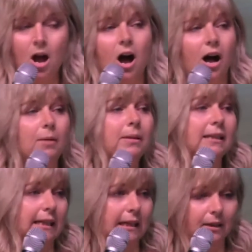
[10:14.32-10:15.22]
I
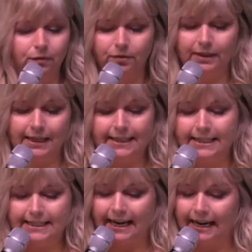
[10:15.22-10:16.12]
believe that
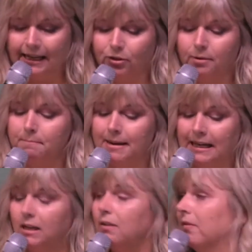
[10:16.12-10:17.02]
today there are
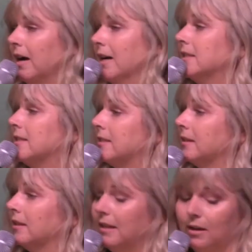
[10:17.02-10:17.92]
many of us
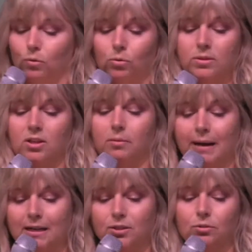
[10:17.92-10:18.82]
that also
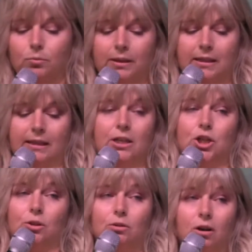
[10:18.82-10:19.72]
battle with the
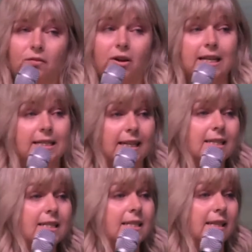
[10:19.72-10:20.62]
issue of
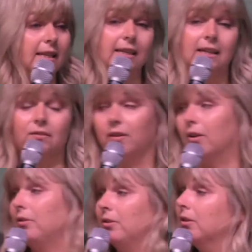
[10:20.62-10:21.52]
identity and
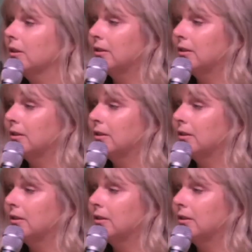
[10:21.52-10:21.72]
value,